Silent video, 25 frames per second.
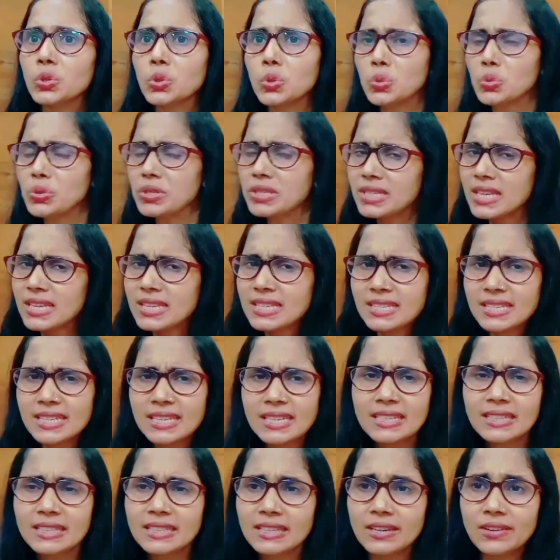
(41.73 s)
to
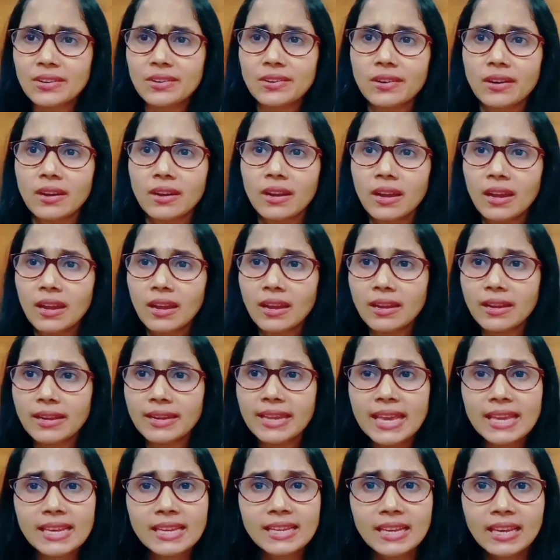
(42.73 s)
sustain their
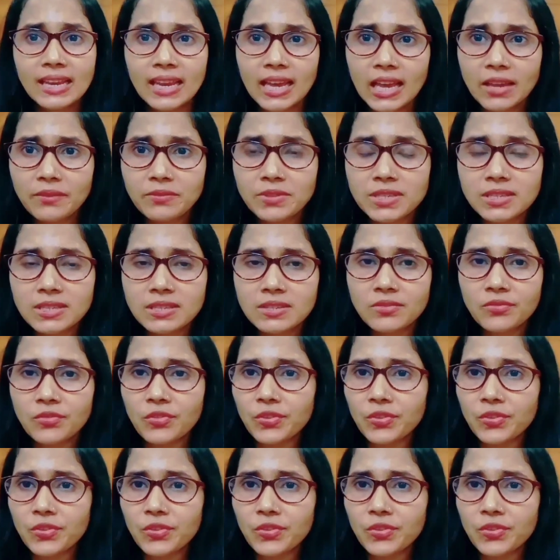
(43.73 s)
daily lives.